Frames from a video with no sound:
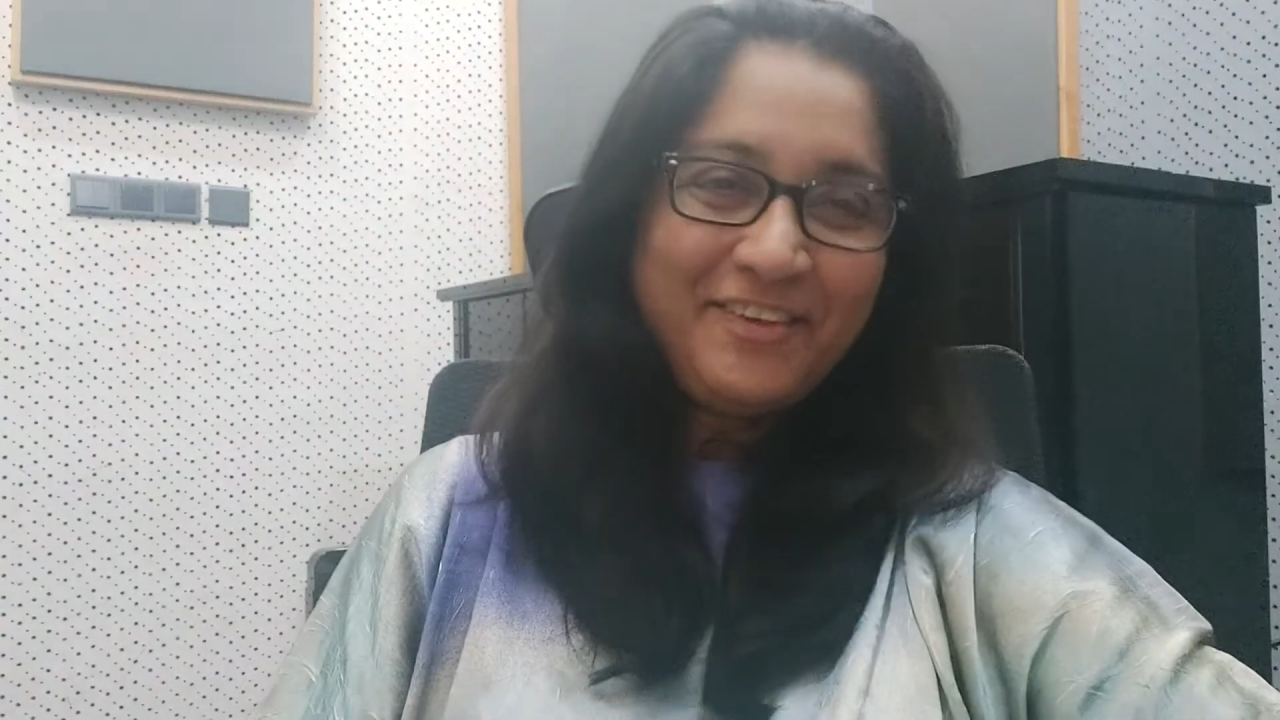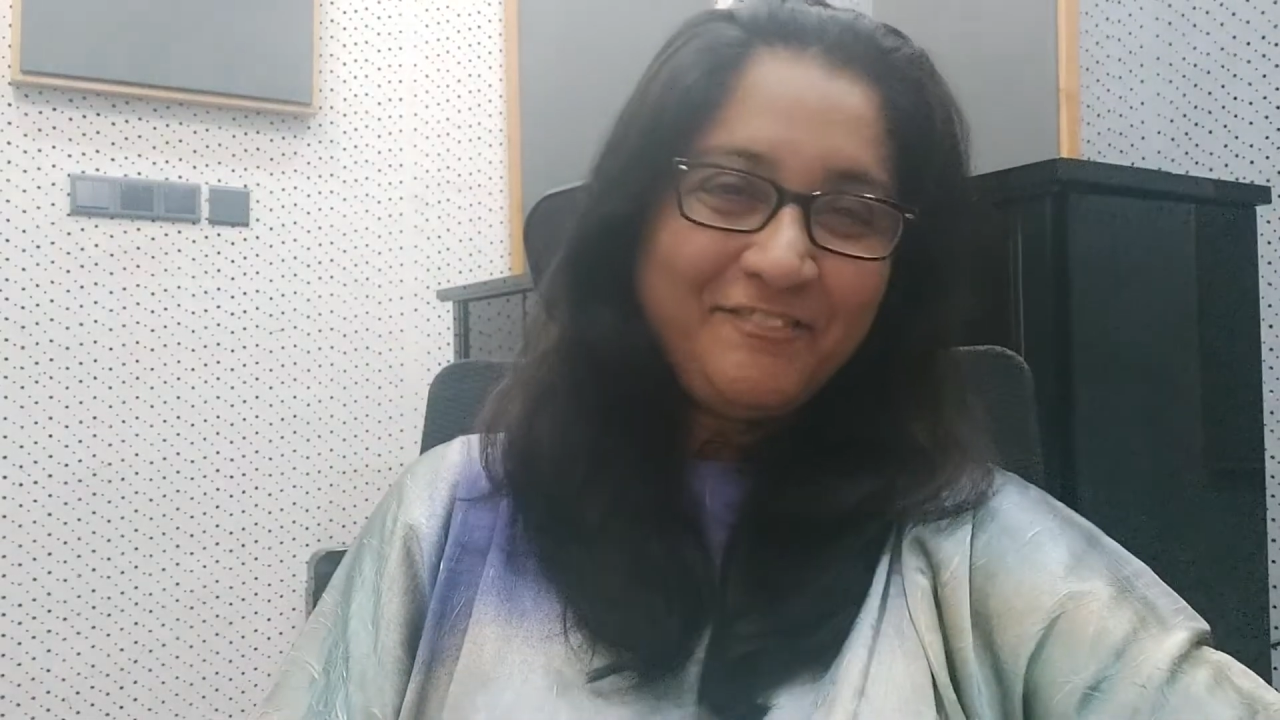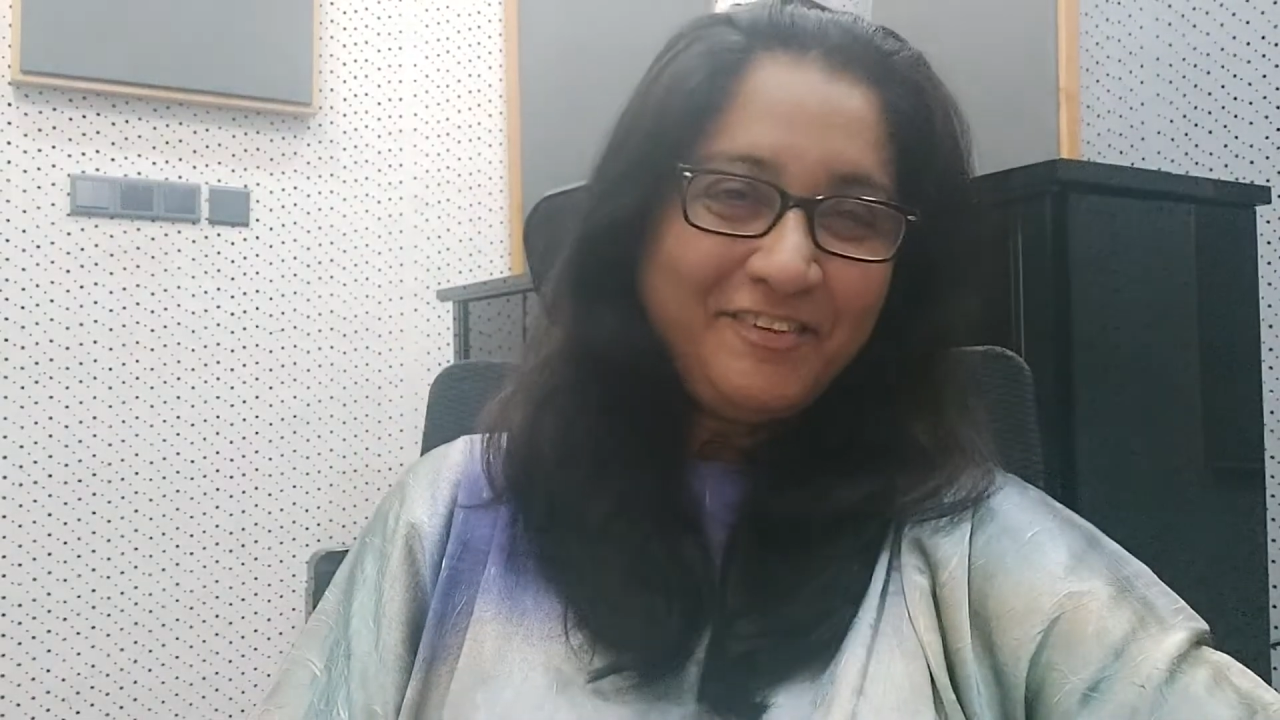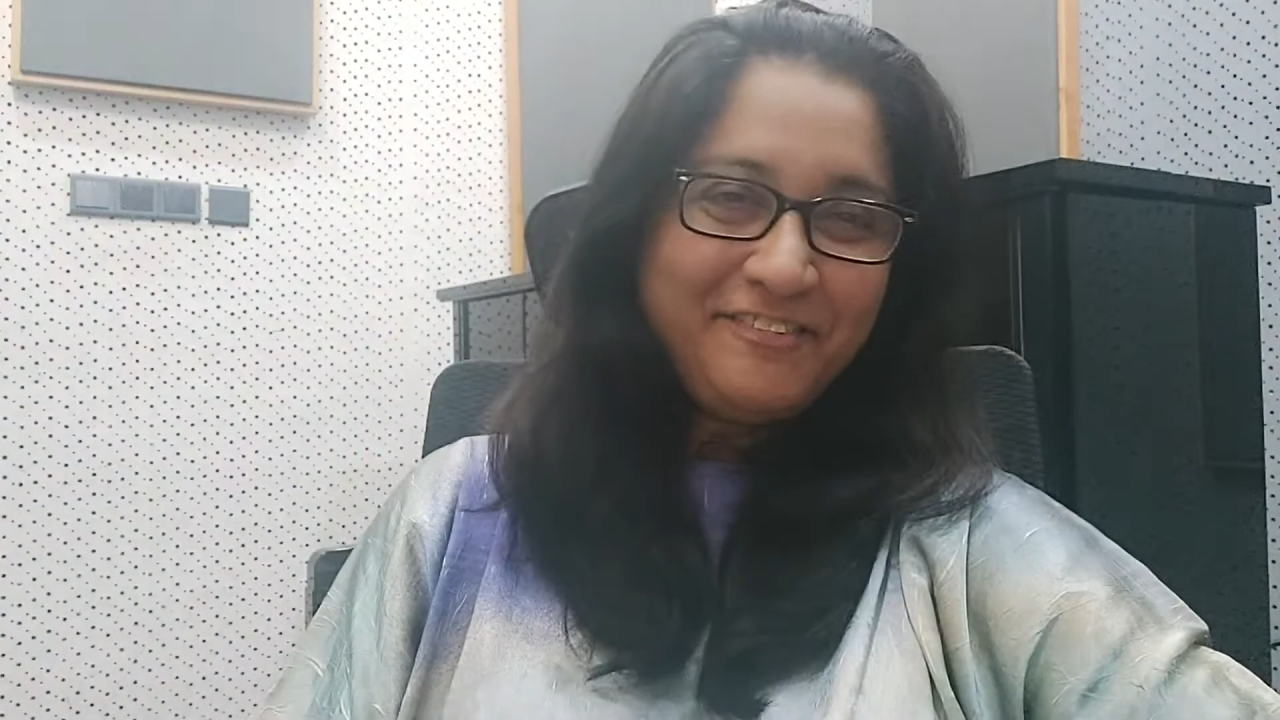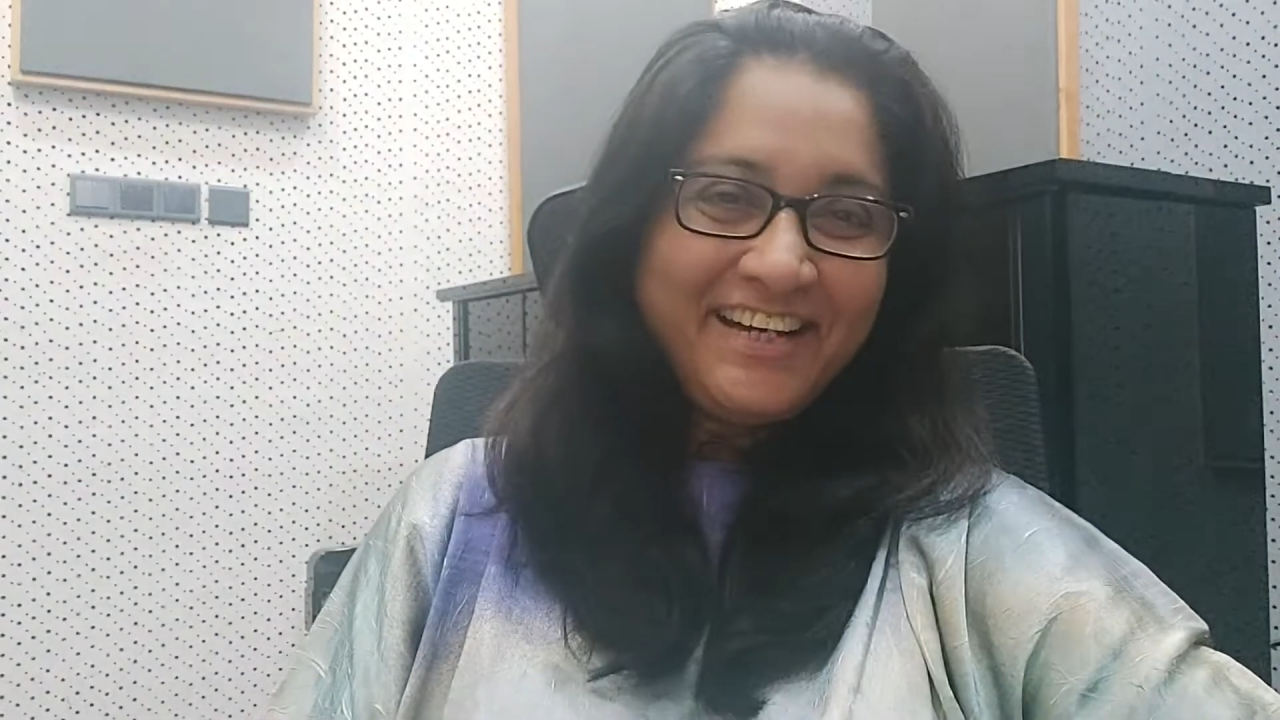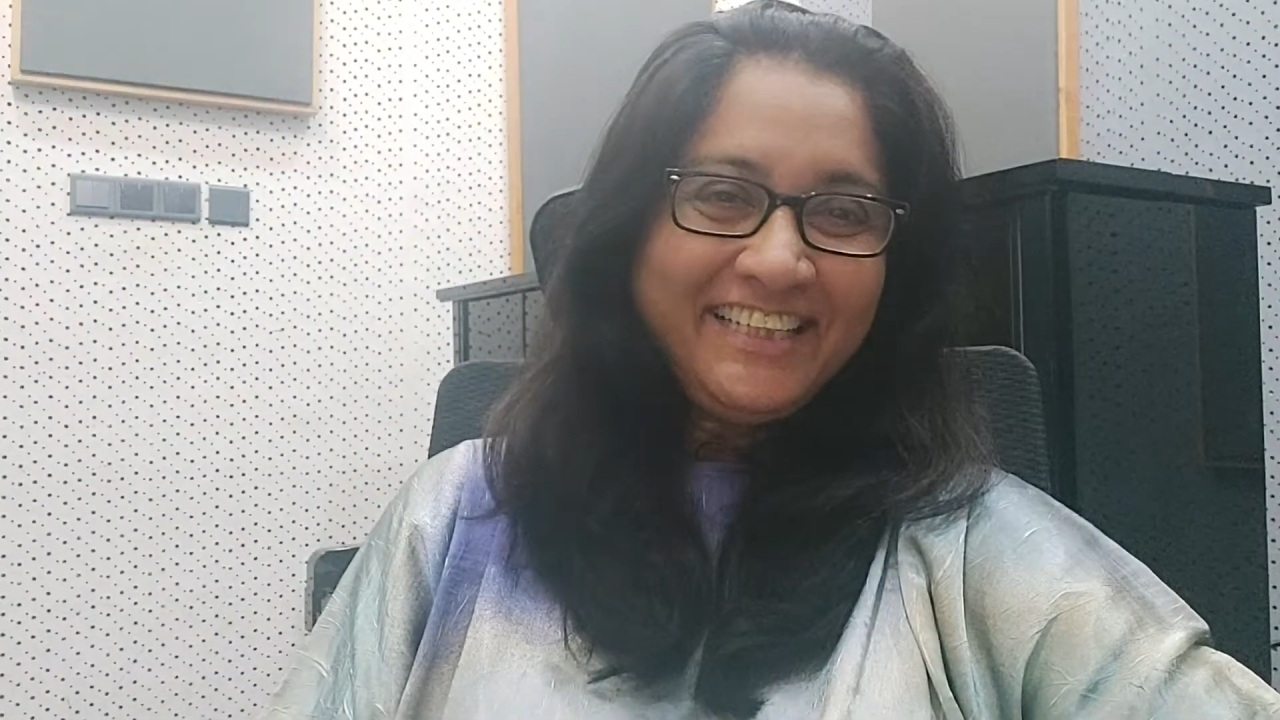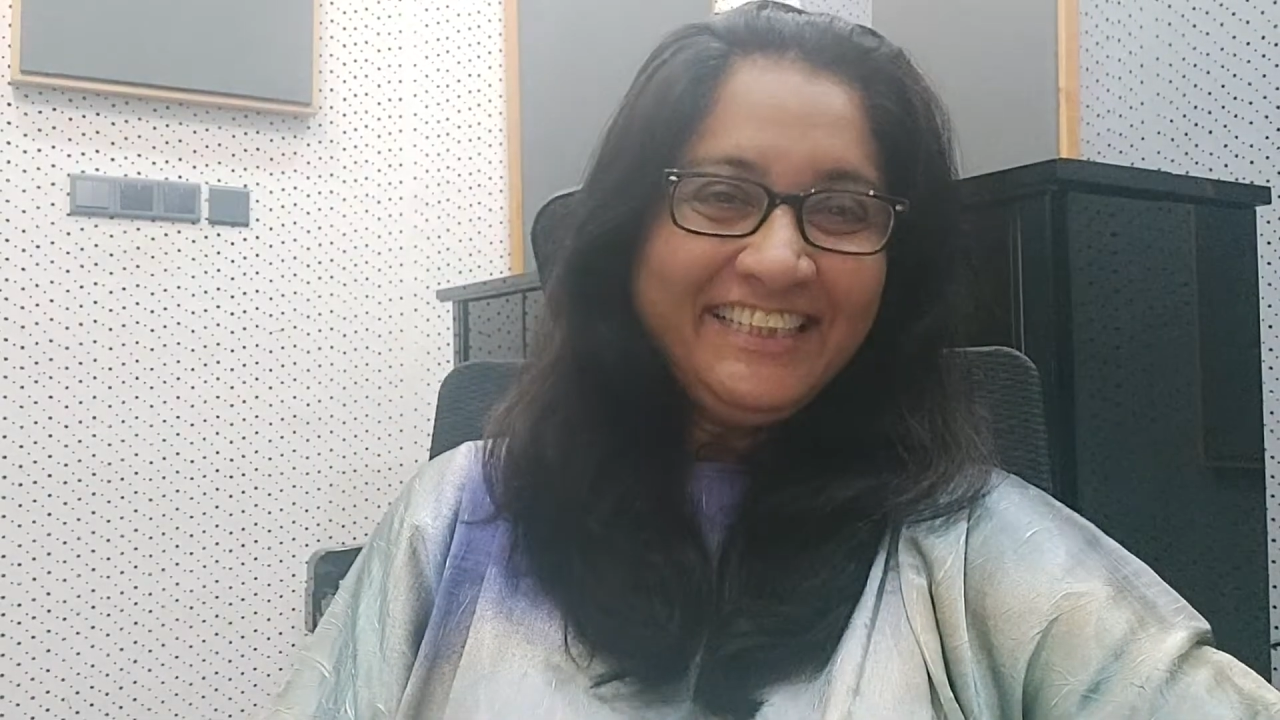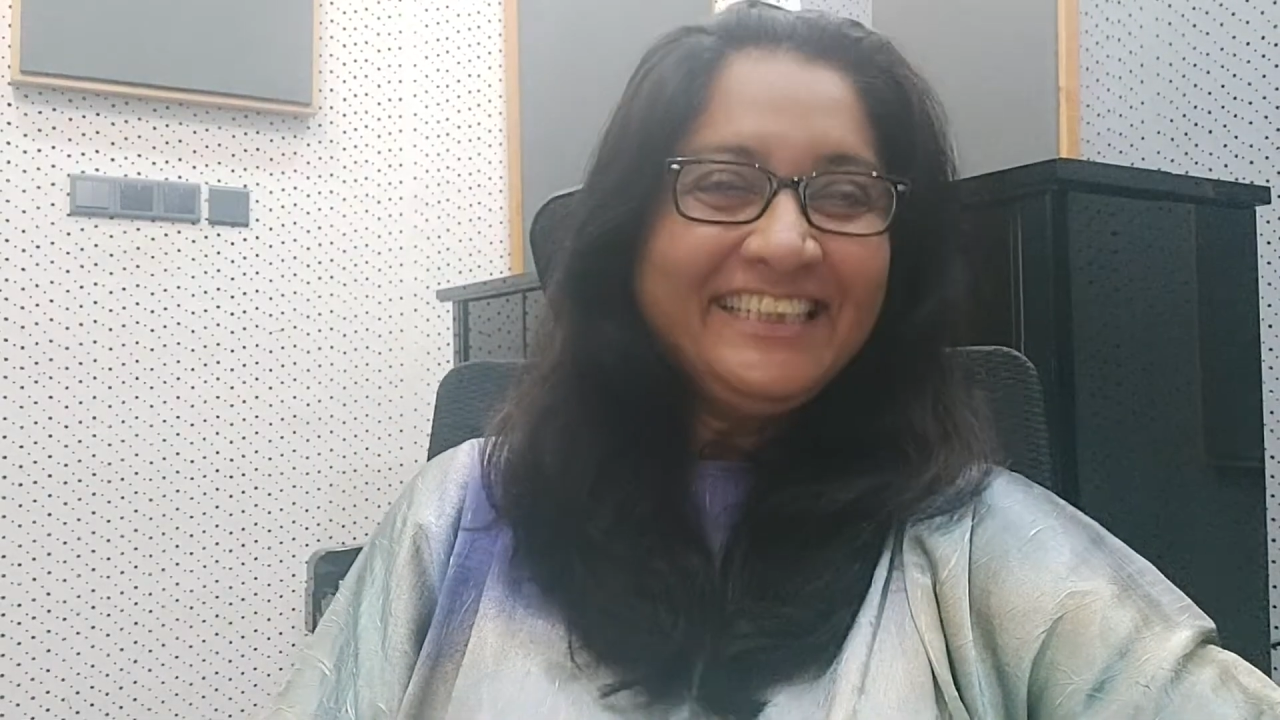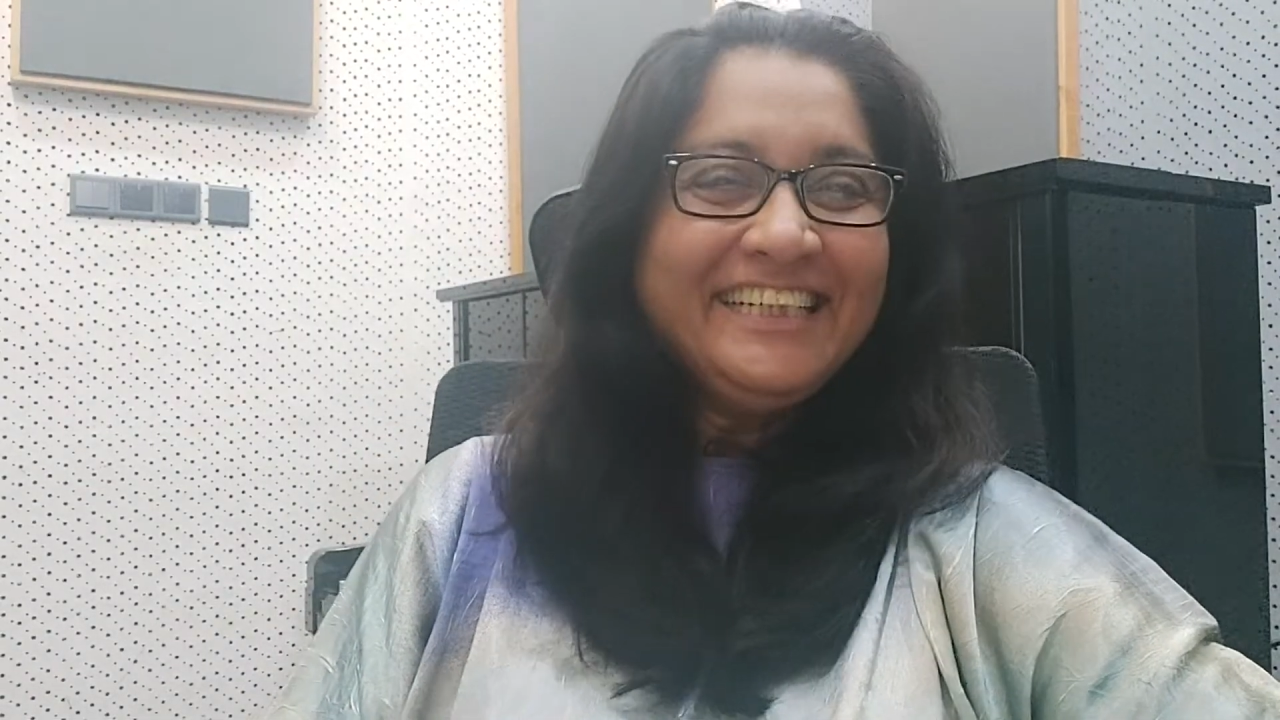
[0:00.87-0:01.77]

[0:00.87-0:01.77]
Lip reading: everyone.